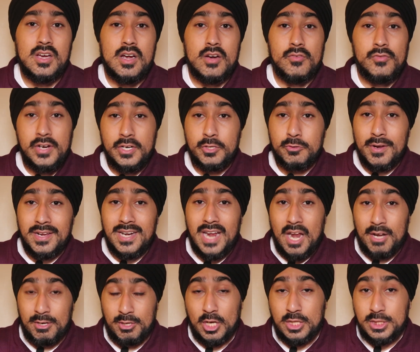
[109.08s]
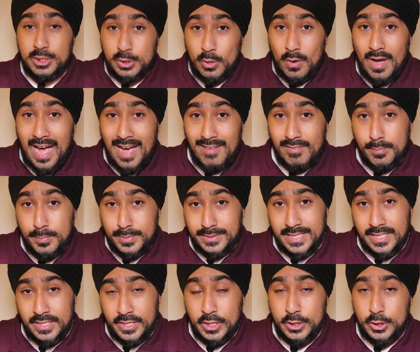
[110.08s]
Free Trade does not have a
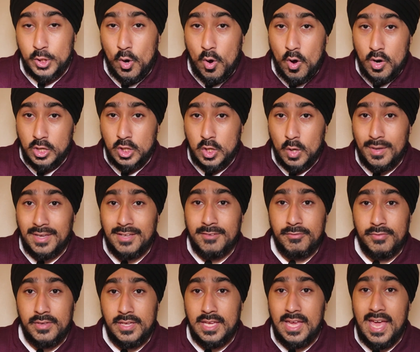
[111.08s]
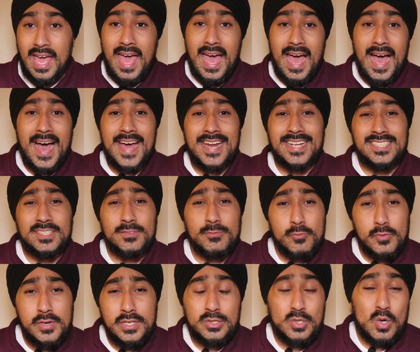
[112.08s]
percentage ongoing fee, and it is
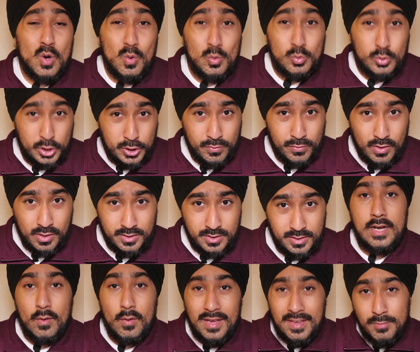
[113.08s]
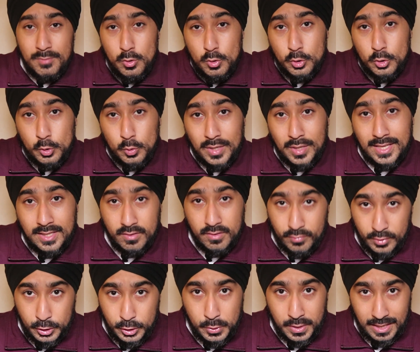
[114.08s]
free to hold such funds. Now, if you do get the
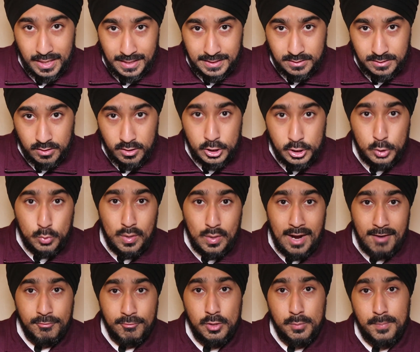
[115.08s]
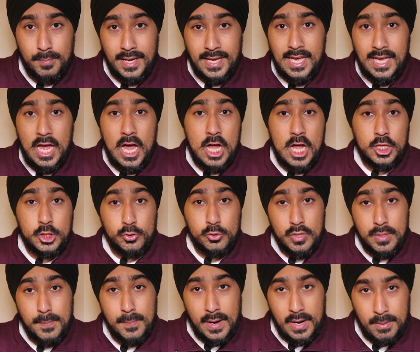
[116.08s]
Free Trade ISA, you have to pay
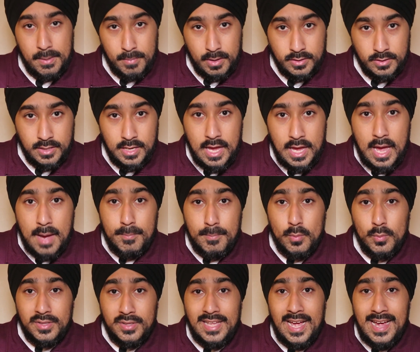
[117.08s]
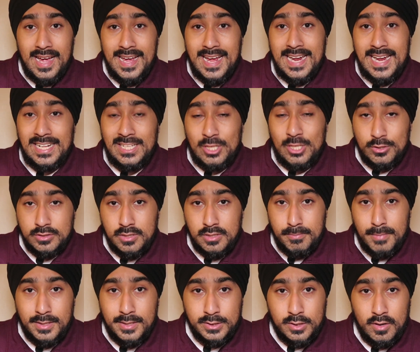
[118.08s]
£3 a month. But with that, it doesn't
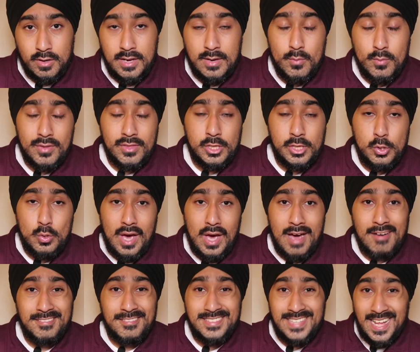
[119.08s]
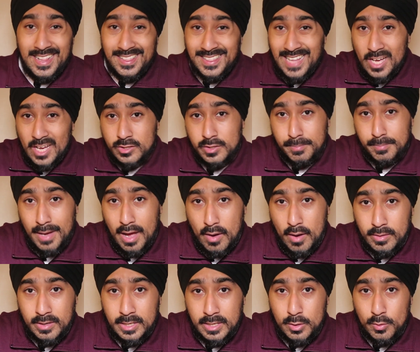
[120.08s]
matter whether you have
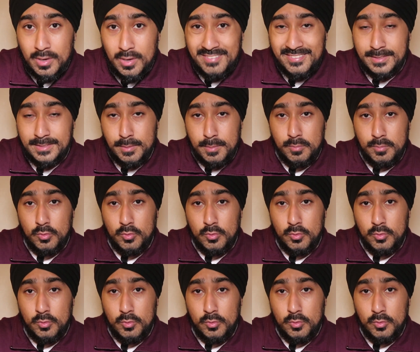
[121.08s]
£10,000 in your investment